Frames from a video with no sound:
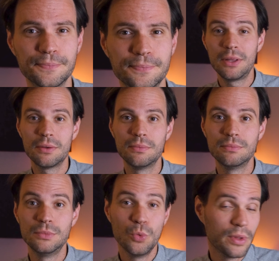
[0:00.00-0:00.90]
But
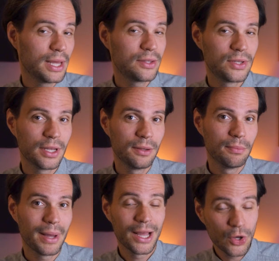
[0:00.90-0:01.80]
with that said,
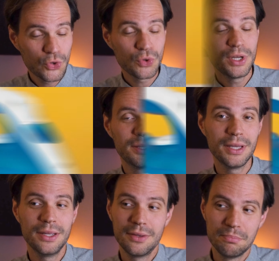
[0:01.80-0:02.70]
I also need to
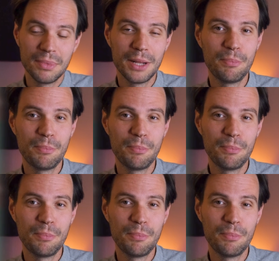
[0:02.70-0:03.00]
eat and